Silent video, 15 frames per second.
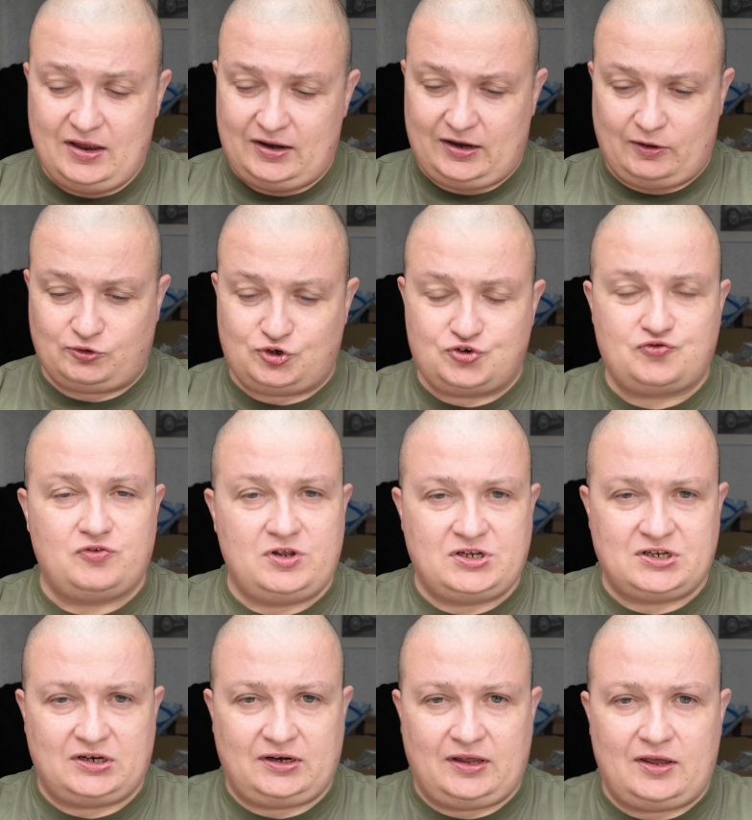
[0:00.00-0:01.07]
Now just
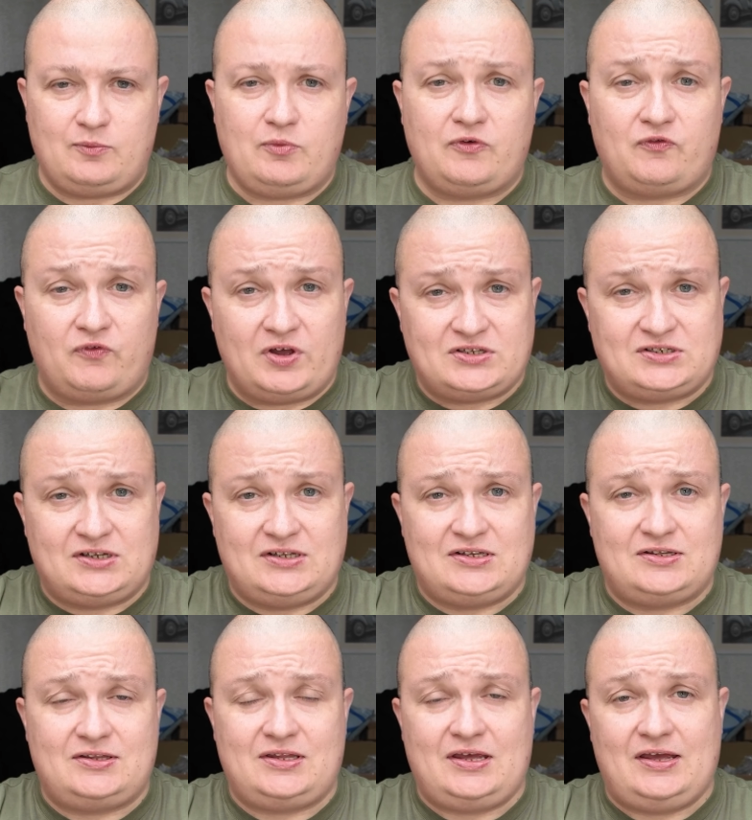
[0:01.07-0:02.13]
recently we
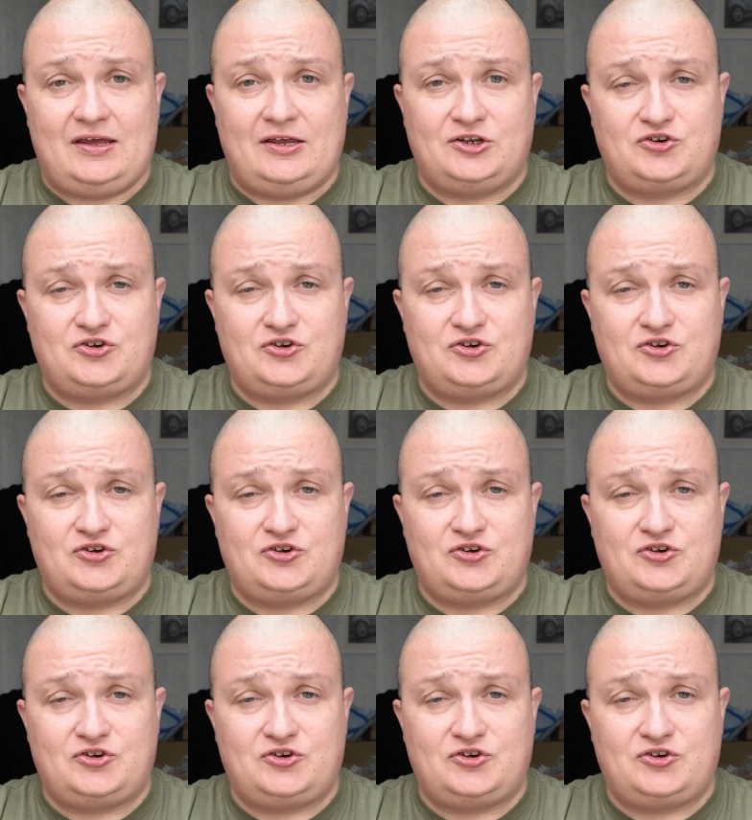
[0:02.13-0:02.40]
fitted the